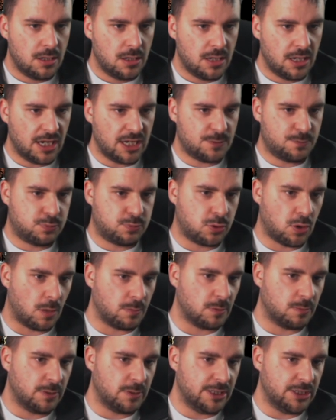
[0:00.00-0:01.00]
is
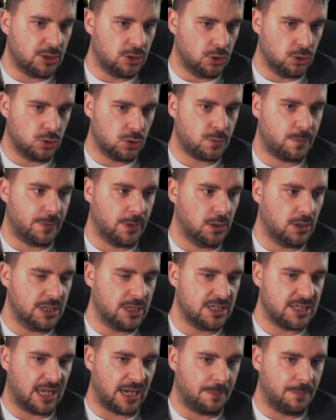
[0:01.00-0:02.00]
probably just below.
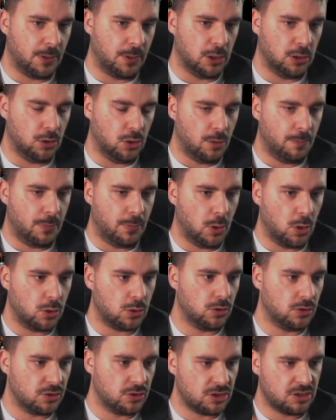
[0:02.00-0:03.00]
He's like below
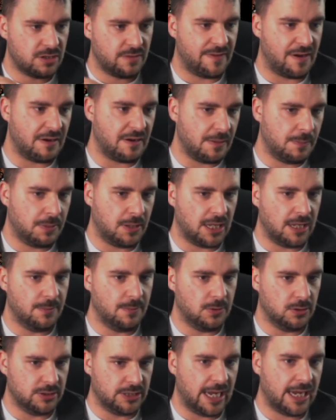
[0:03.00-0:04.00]
Bogles is a very
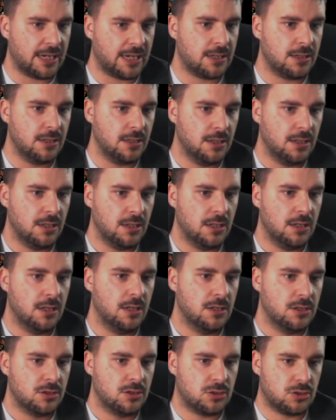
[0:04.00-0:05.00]
playable deck.
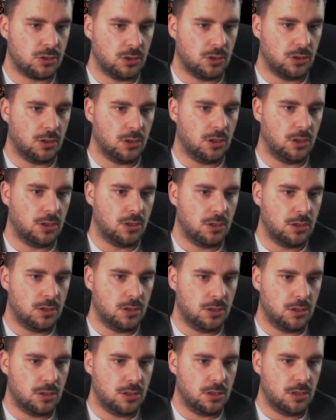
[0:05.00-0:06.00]
So,
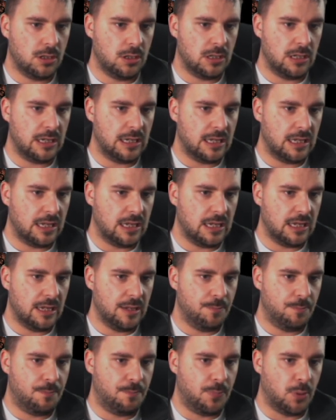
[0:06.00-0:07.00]

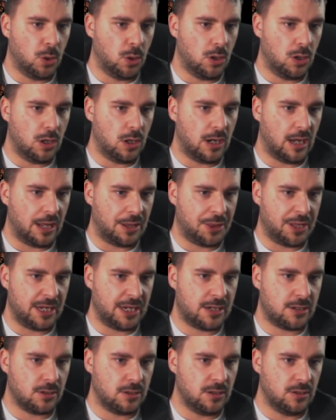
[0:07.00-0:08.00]
but I
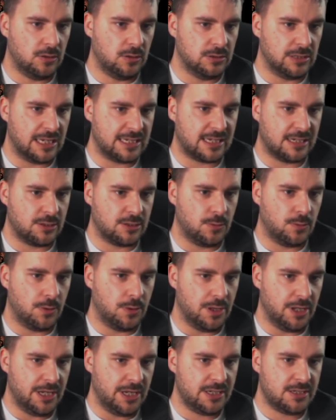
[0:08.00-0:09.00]
think unless I do
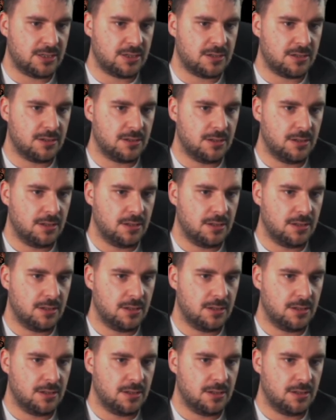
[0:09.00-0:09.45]
this,